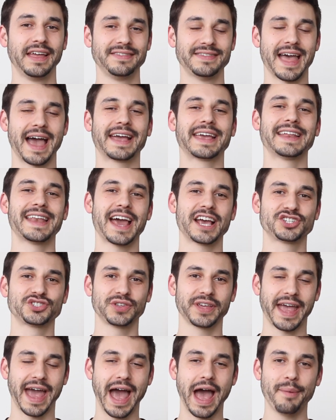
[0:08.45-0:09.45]
that can
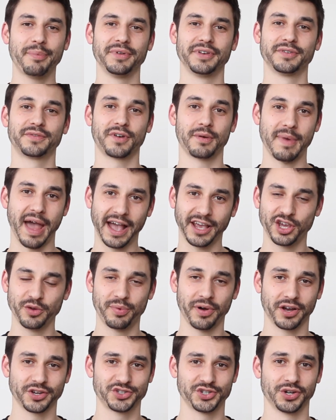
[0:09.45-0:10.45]
actually happen from
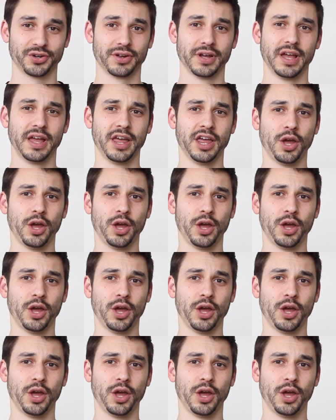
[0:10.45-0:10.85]
acupuncture